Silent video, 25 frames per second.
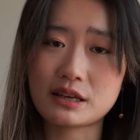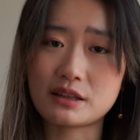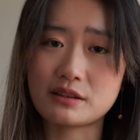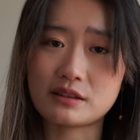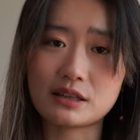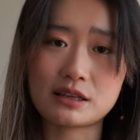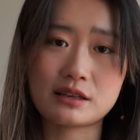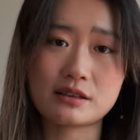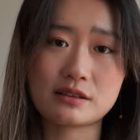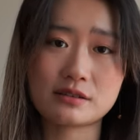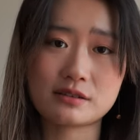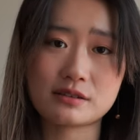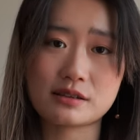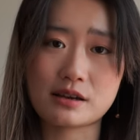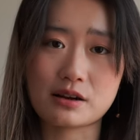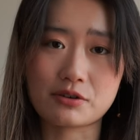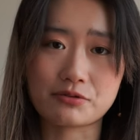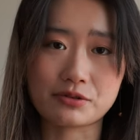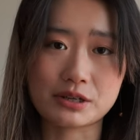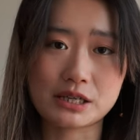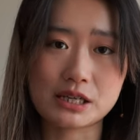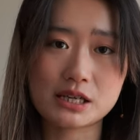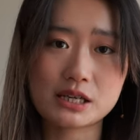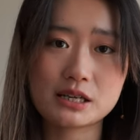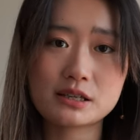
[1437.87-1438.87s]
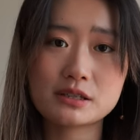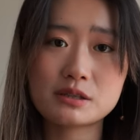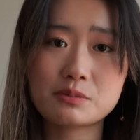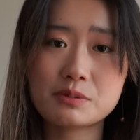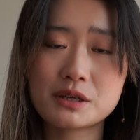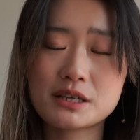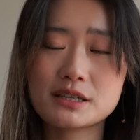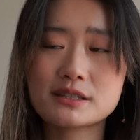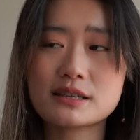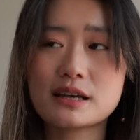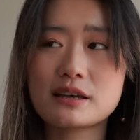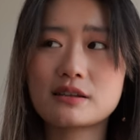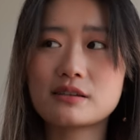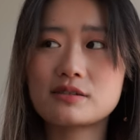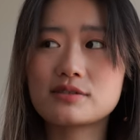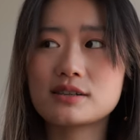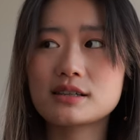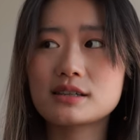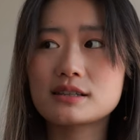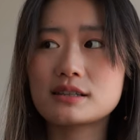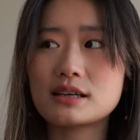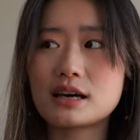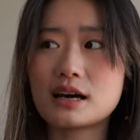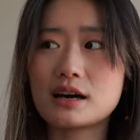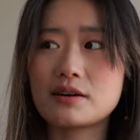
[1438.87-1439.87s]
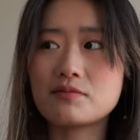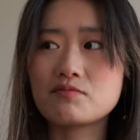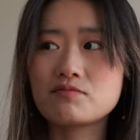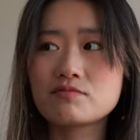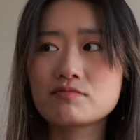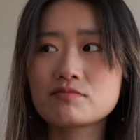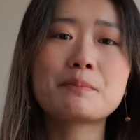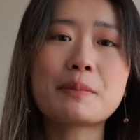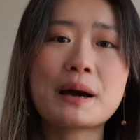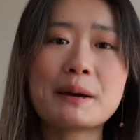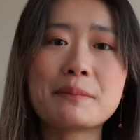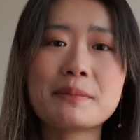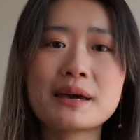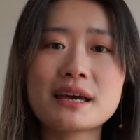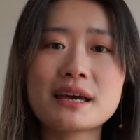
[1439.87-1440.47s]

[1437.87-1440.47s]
in these arenas. Because I think that by